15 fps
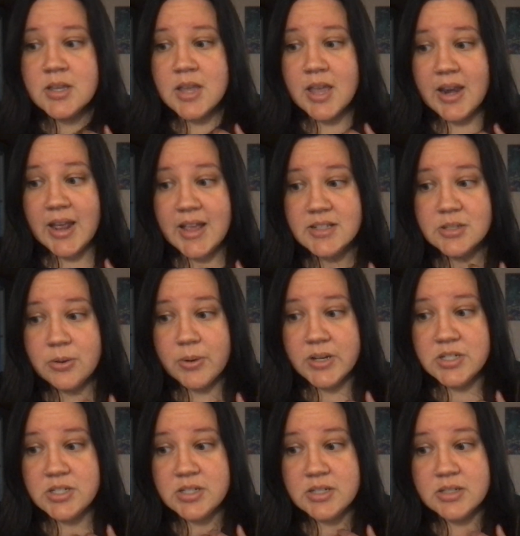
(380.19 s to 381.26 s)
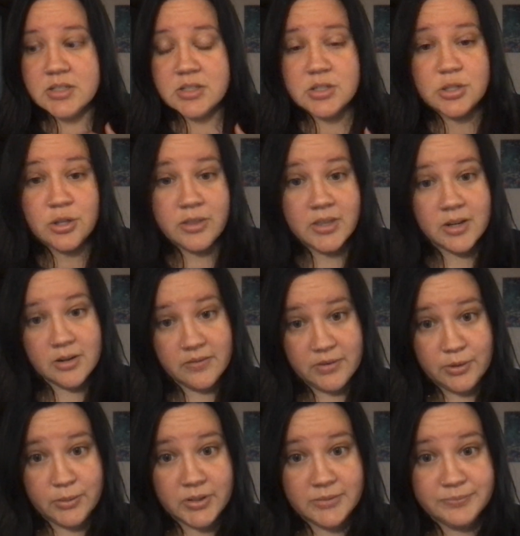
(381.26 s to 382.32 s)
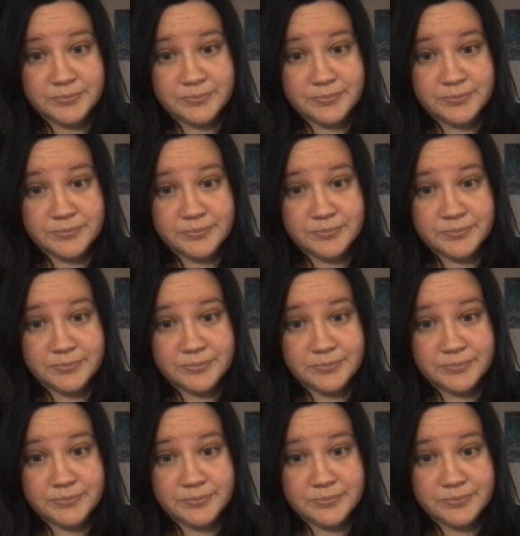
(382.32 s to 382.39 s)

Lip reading: and ask questions to the interviewer.